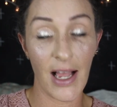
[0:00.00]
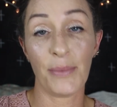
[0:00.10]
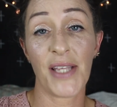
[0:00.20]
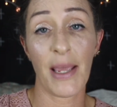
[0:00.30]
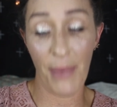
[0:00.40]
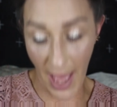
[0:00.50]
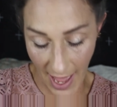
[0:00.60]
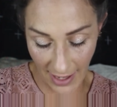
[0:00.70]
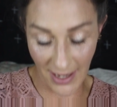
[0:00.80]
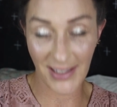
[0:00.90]
I'm saying
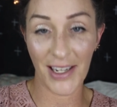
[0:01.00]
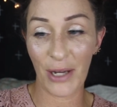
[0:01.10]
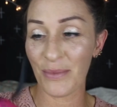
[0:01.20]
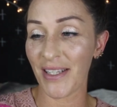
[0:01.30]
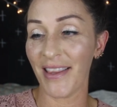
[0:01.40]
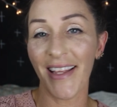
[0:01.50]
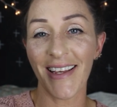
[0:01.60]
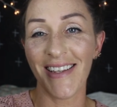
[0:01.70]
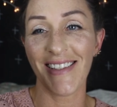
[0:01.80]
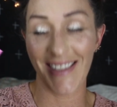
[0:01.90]
bag because it comes in
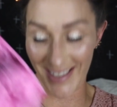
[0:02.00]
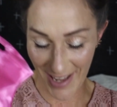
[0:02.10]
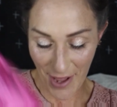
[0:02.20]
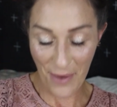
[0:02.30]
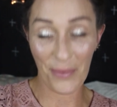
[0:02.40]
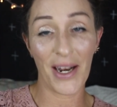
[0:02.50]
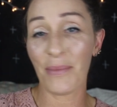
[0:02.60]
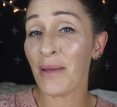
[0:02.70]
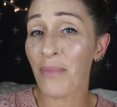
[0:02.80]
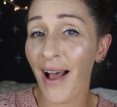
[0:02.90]
this, but I
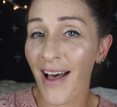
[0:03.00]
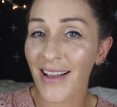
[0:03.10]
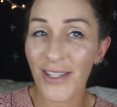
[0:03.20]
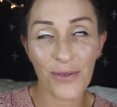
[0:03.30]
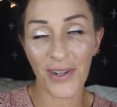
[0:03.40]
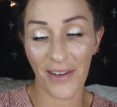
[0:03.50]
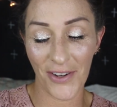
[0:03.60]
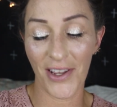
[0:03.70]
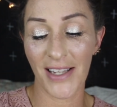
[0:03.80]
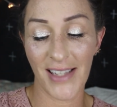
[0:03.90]
mean box,
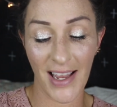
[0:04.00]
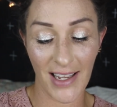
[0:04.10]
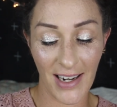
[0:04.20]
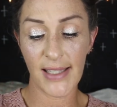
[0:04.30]
whatever, you guys get it.